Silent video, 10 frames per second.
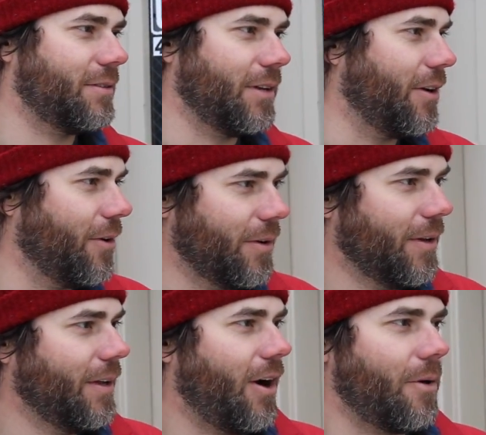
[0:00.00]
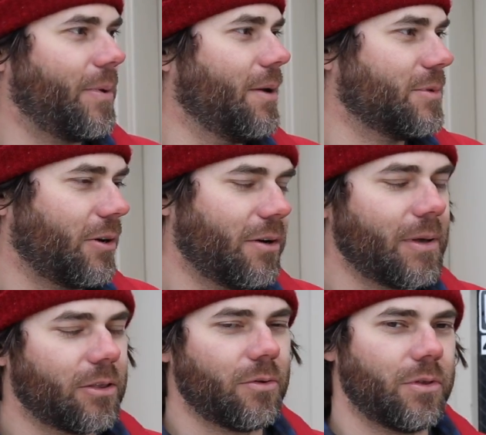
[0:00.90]
you know, RPMs are going
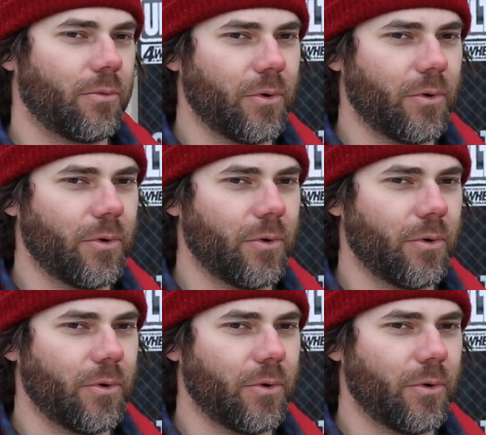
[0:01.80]
to be through the